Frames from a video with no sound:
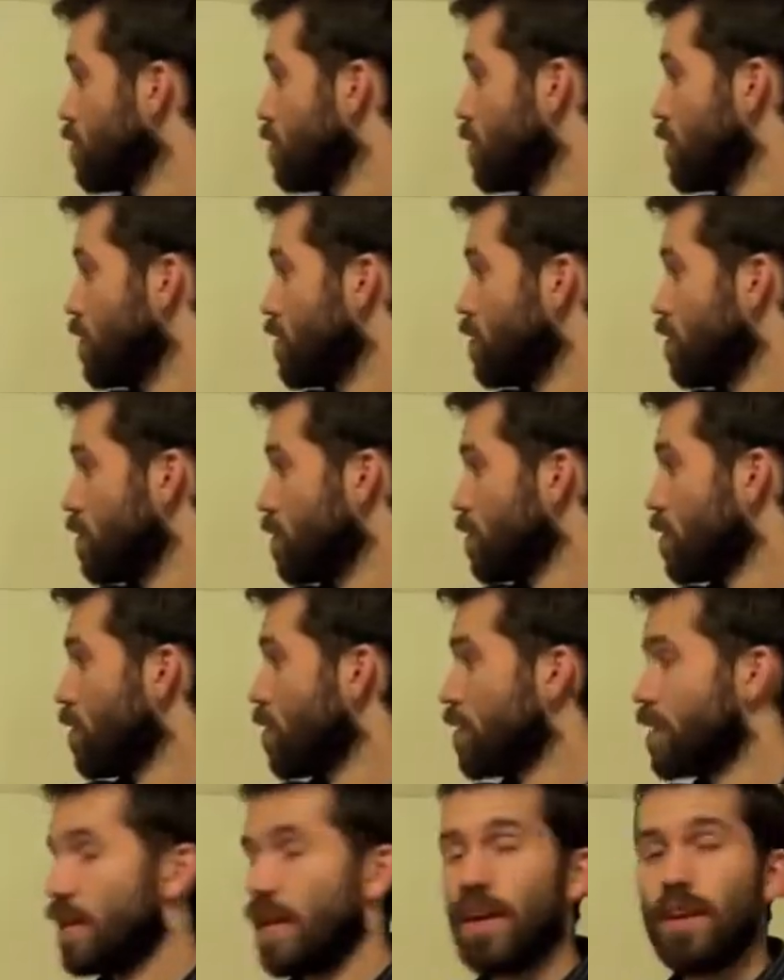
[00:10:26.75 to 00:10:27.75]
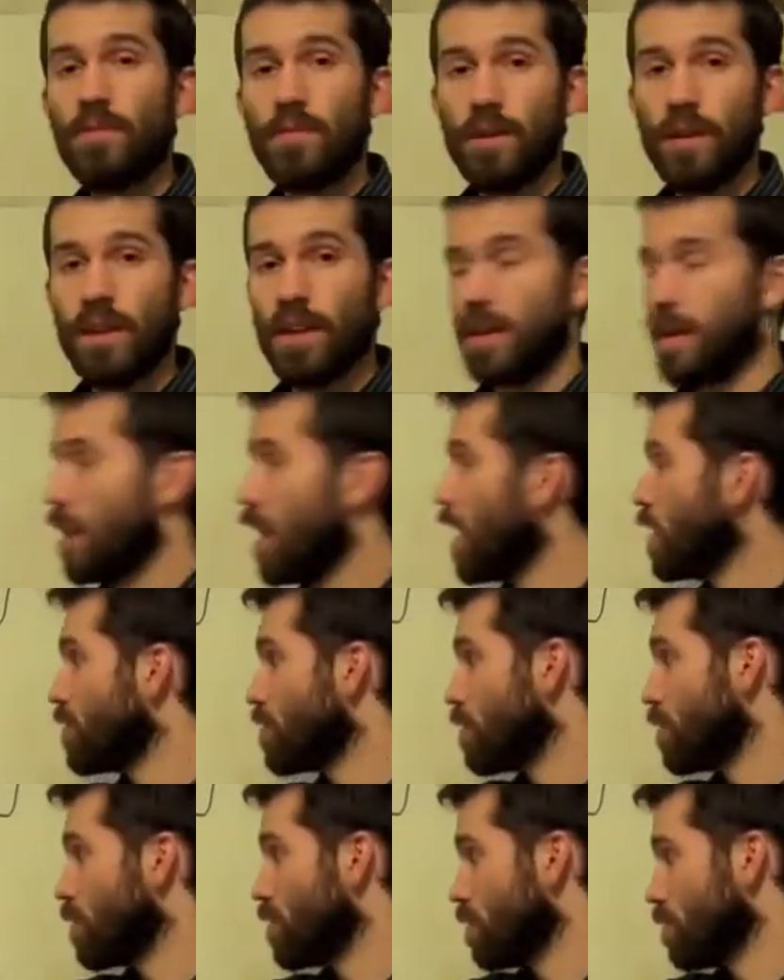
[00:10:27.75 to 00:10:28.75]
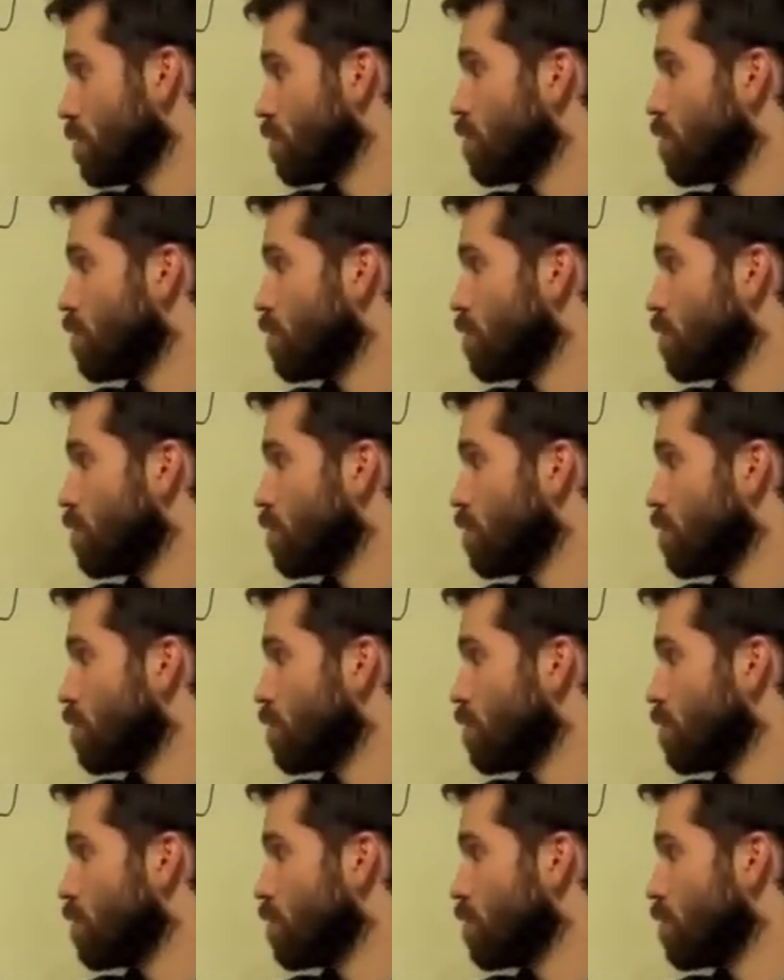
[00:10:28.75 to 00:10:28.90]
we're going down one after it,